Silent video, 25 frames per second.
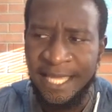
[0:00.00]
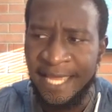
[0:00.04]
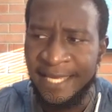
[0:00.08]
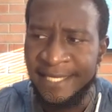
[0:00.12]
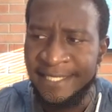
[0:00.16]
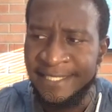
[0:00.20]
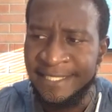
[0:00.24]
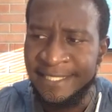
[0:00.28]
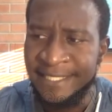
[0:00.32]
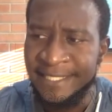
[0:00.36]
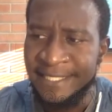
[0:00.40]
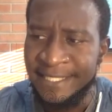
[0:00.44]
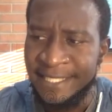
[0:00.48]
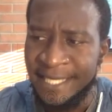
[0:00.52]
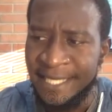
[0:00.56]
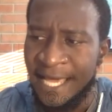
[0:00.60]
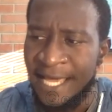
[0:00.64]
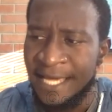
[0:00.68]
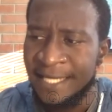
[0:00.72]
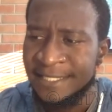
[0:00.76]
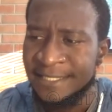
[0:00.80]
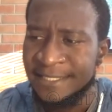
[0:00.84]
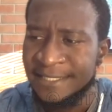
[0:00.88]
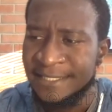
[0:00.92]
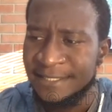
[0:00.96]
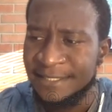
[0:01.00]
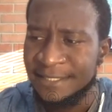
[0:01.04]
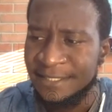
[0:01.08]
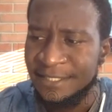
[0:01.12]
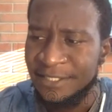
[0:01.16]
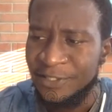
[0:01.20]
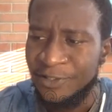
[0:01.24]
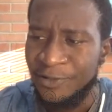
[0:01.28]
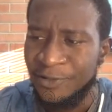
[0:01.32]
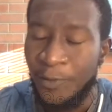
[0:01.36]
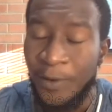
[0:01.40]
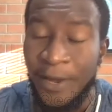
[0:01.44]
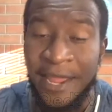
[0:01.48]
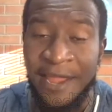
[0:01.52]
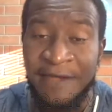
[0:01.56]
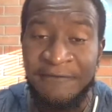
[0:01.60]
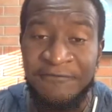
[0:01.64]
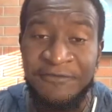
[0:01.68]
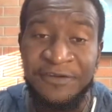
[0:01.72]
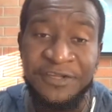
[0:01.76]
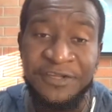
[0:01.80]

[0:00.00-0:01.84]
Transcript: I did that, every